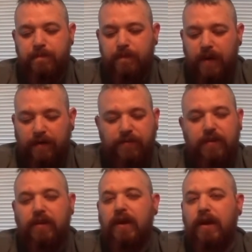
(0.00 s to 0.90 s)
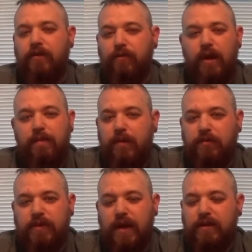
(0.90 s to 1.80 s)
I've seen guys ride
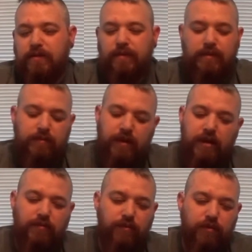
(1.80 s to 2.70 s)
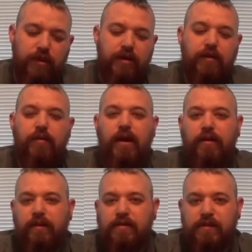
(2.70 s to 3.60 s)
both sides of it. Some guys will not go
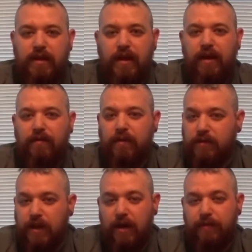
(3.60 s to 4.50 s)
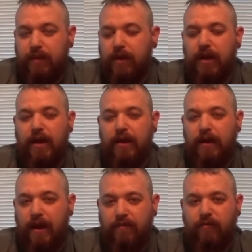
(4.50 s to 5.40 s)
out unless they have the top of the
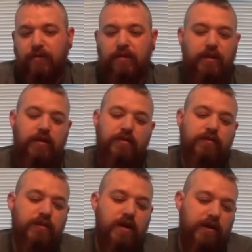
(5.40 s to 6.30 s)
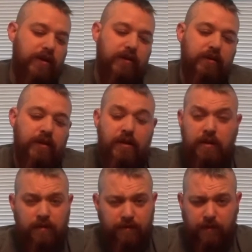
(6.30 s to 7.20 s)
line everything, and you're talking,
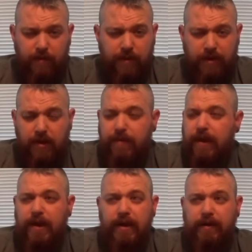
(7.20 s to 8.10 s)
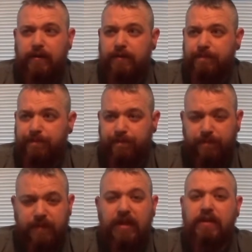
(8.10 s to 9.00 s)
for a bug out bag,
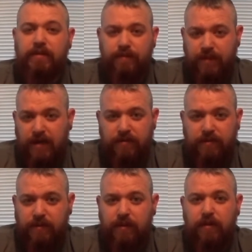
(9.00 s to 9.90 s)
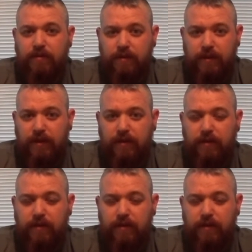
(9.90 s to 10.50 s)
tens of thousands of dollars of gear.